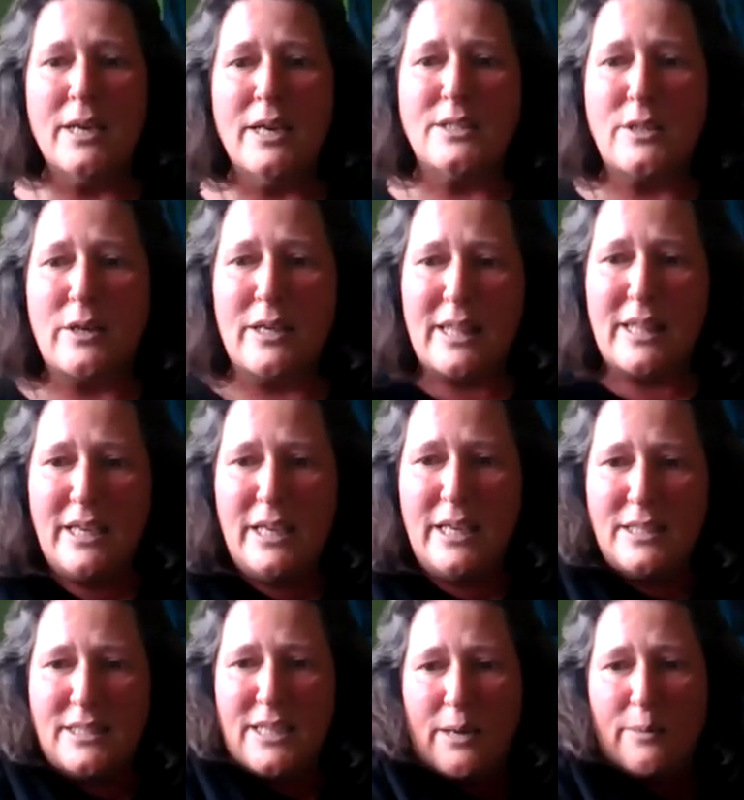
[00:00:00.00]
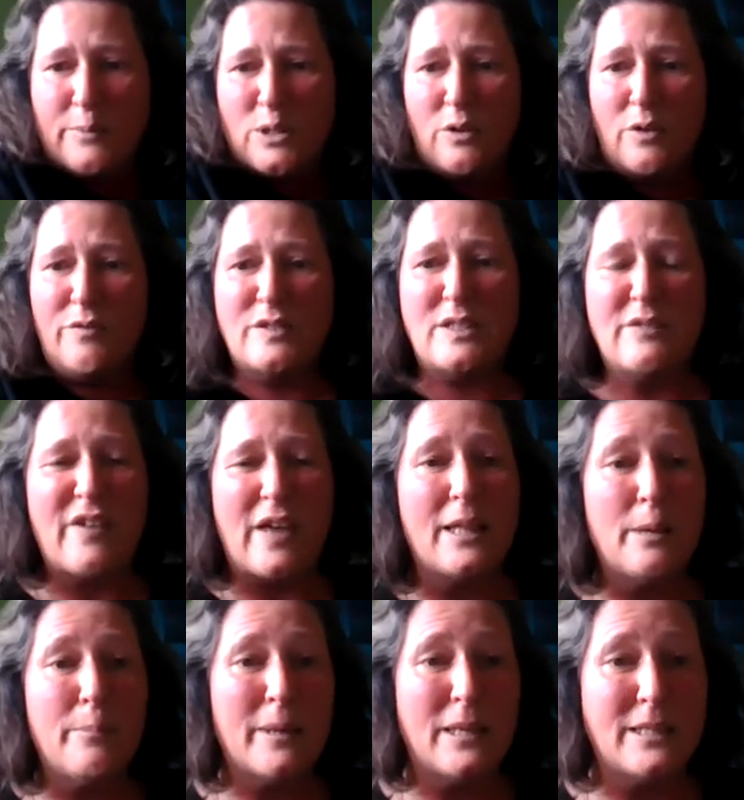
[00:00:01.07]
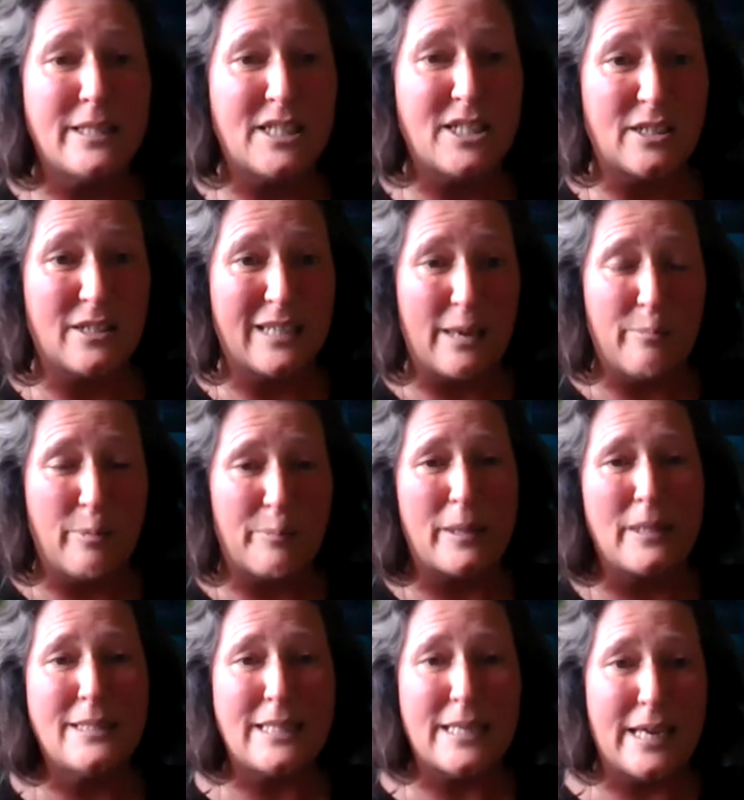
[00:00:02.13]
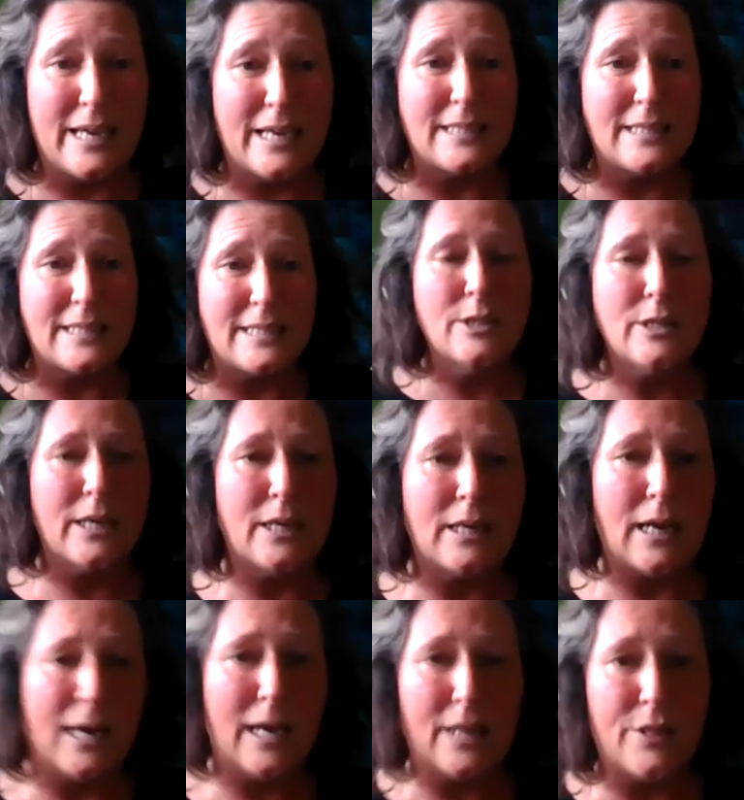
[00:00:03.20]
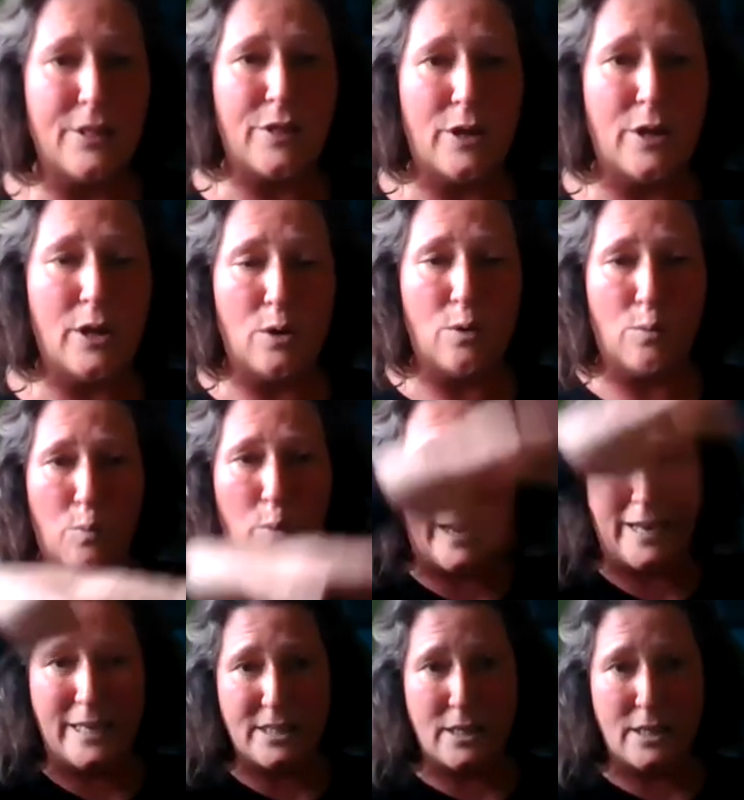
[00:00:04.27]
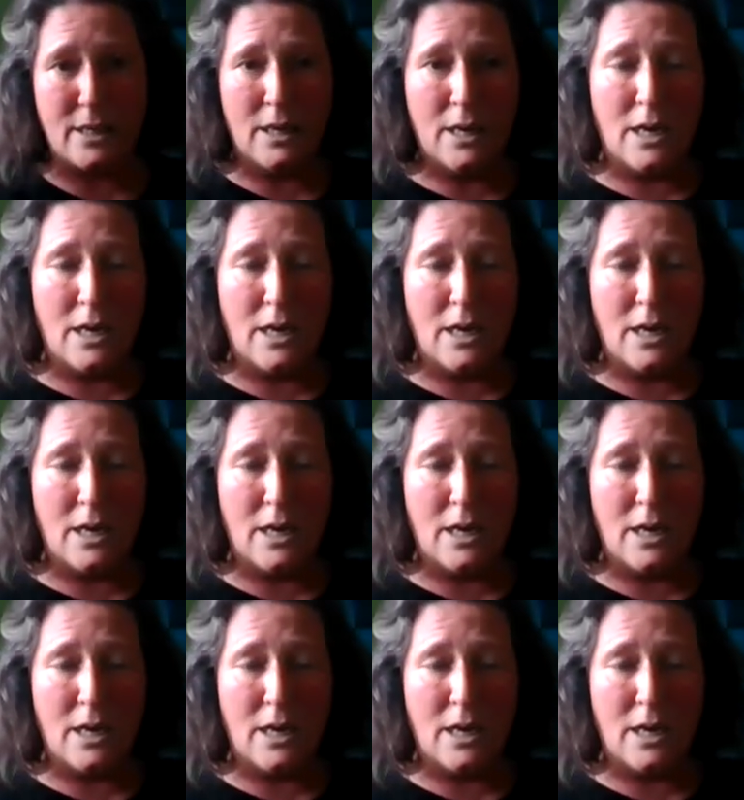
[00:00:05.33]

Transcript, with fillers: So I think in terms of developing digital capability, it's looking at the wider